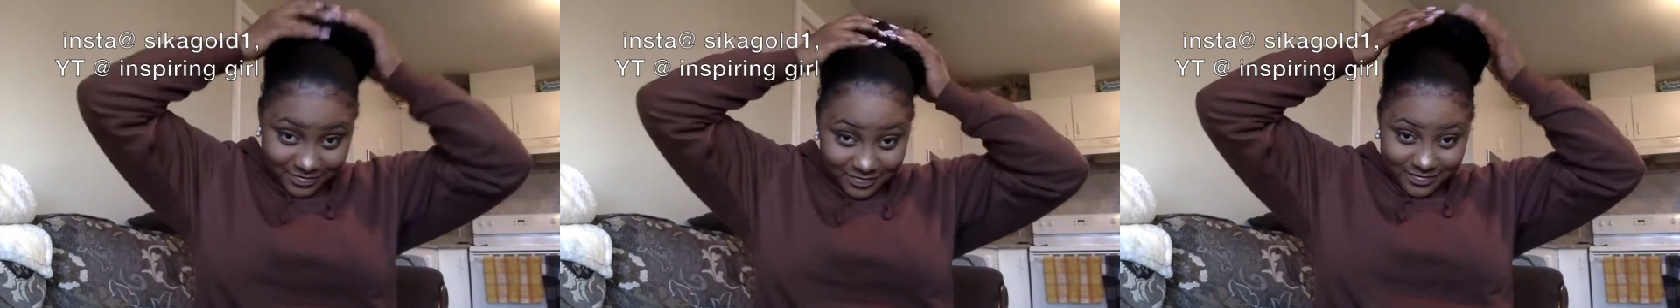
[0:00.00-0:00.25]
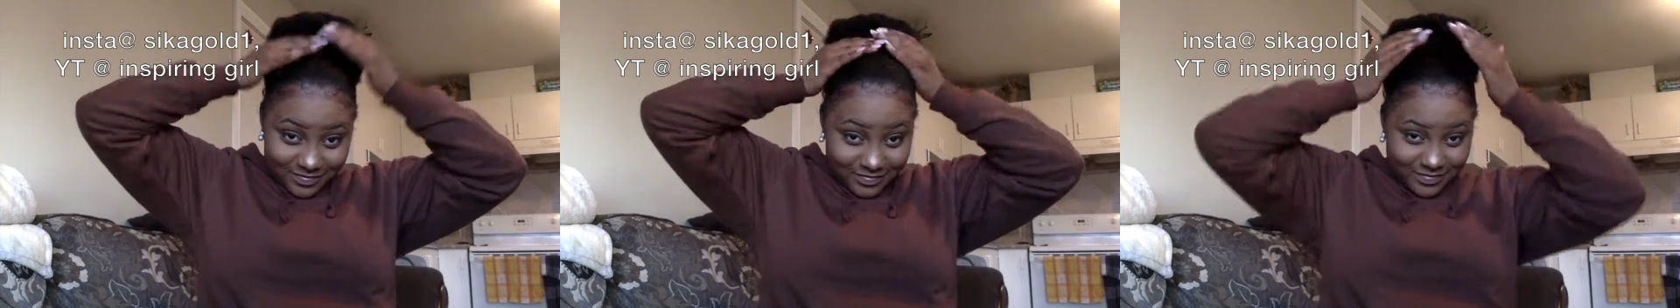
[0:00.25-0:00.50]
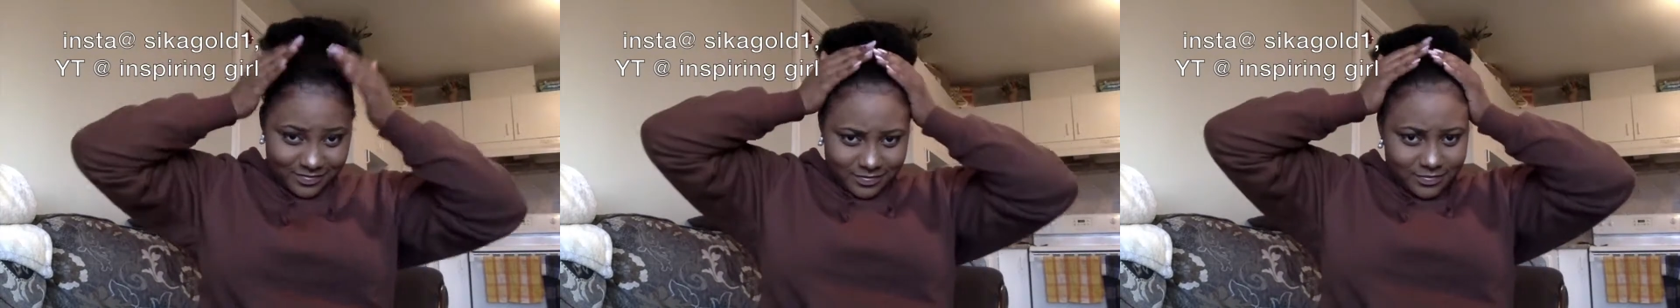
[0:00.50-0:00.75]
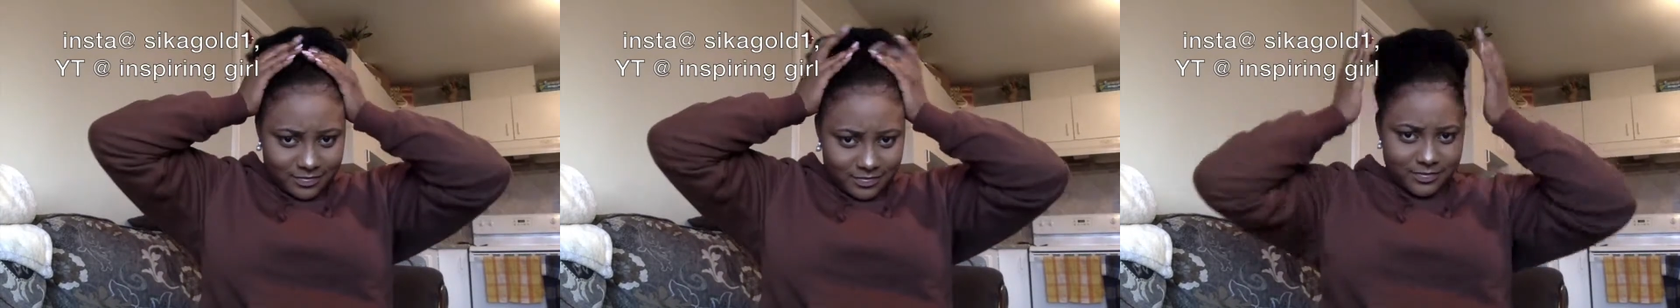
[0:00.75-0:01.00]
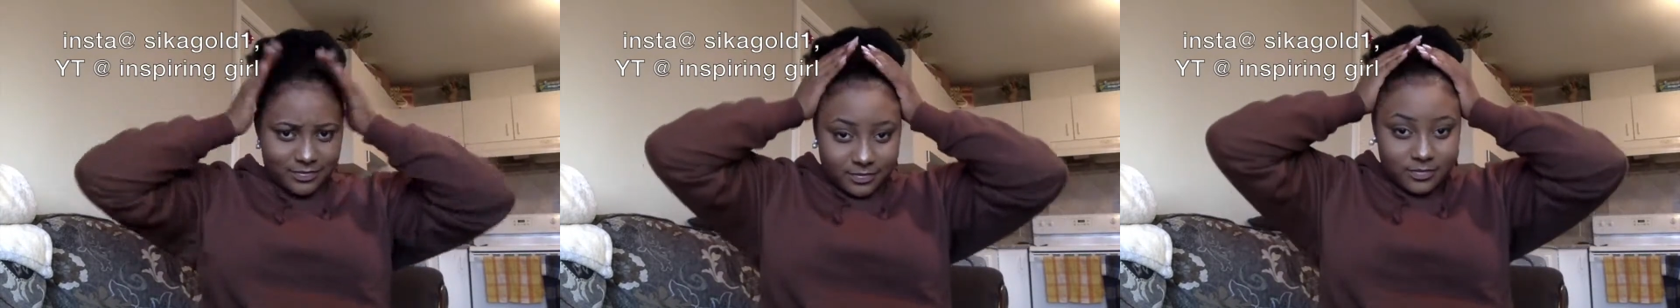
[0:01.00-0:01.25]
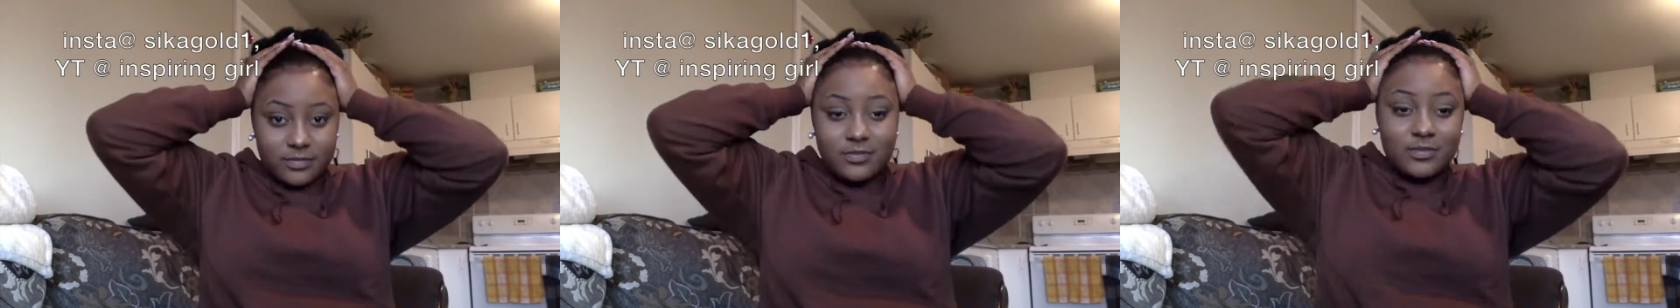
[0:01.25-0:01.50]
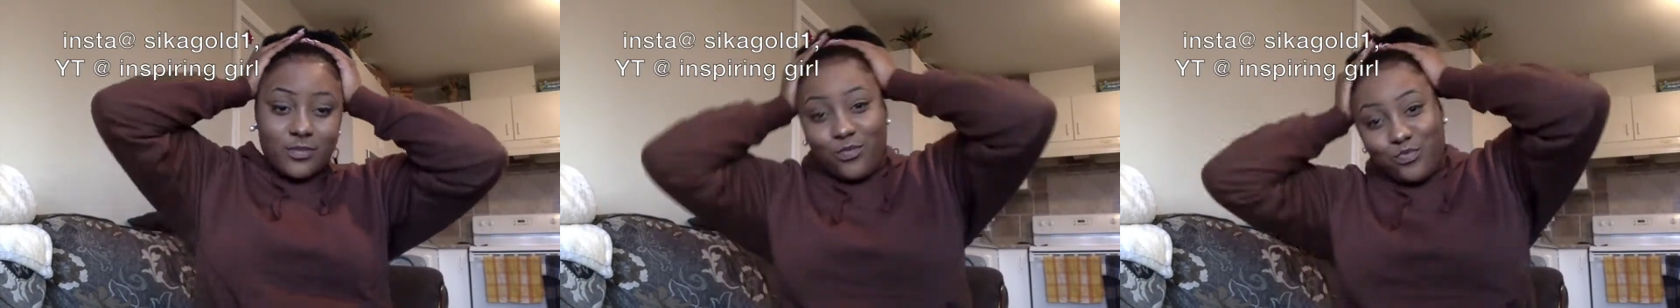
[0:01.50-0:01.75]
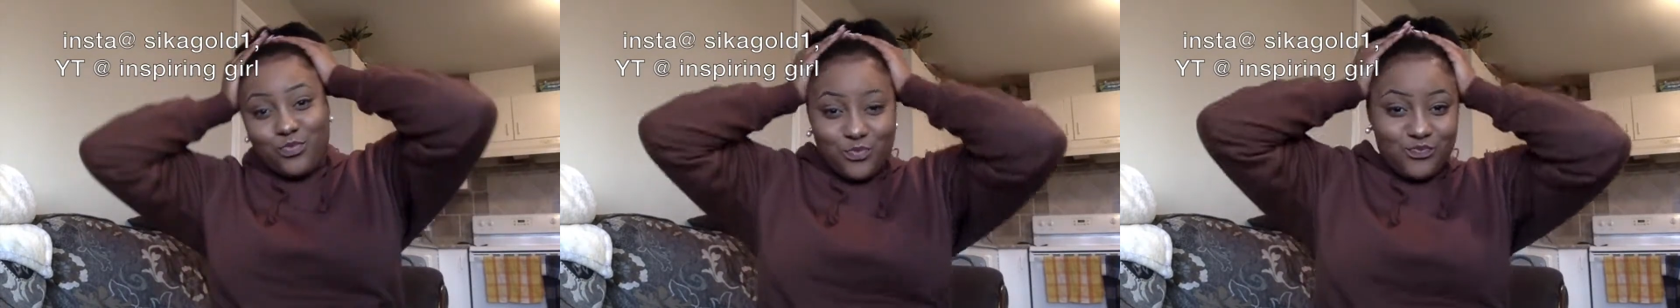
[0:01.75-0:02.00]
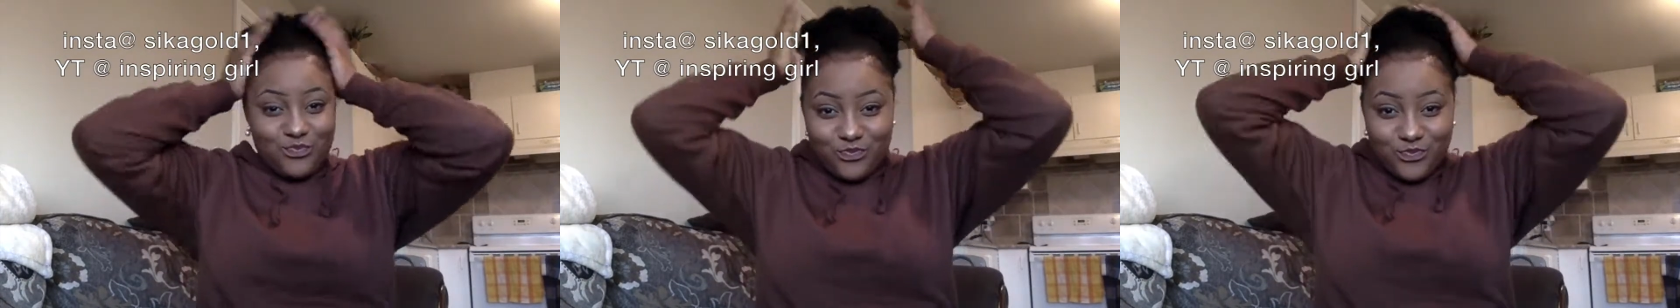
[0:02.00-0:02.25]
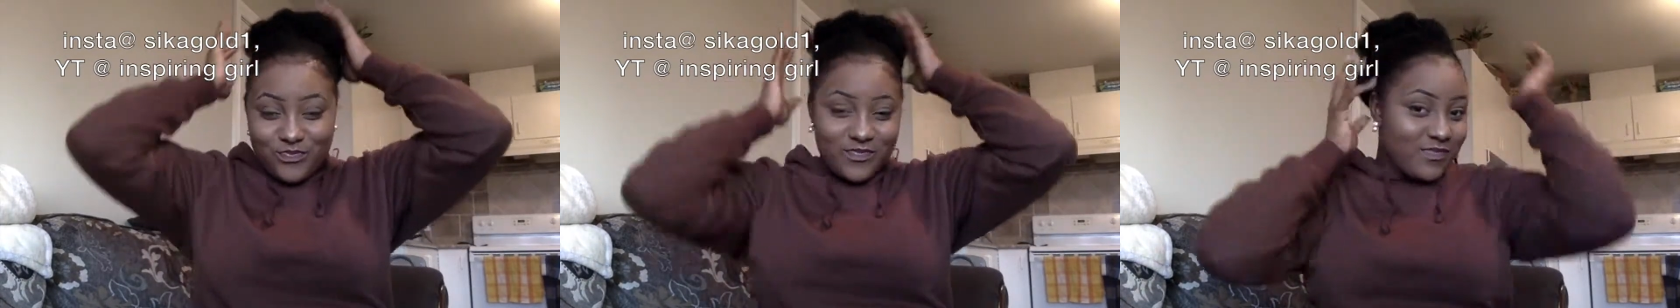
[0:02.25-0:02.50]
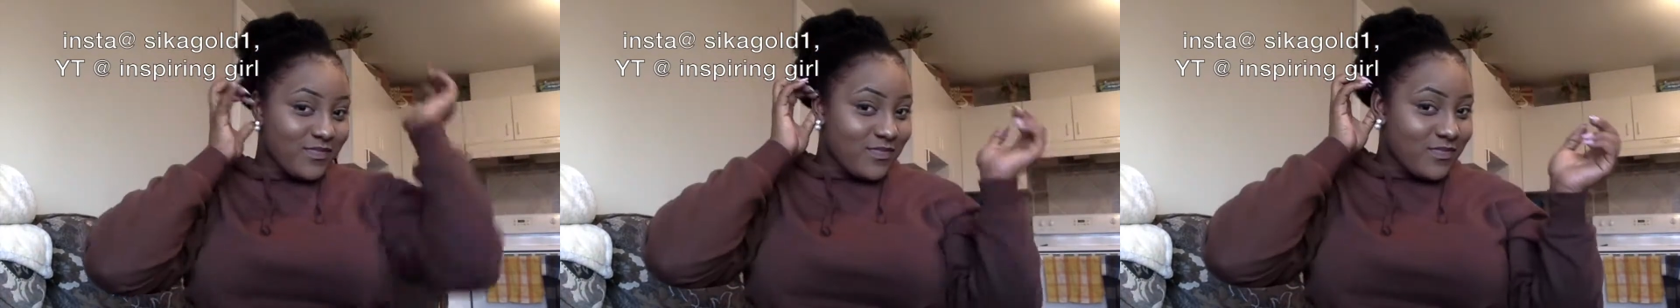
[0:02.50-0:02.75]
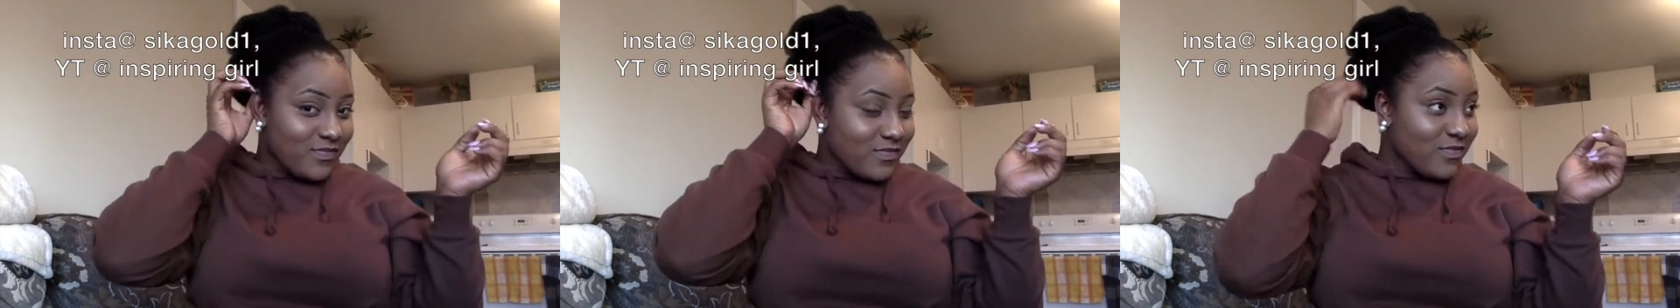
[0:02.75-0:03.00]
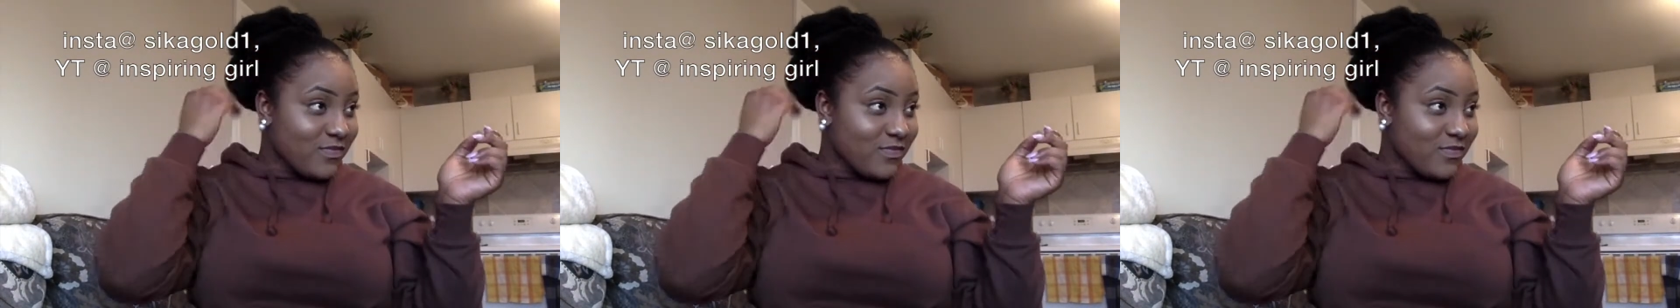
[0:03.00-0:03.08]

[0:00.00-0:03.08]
5 minutes hairstyle, I promise you.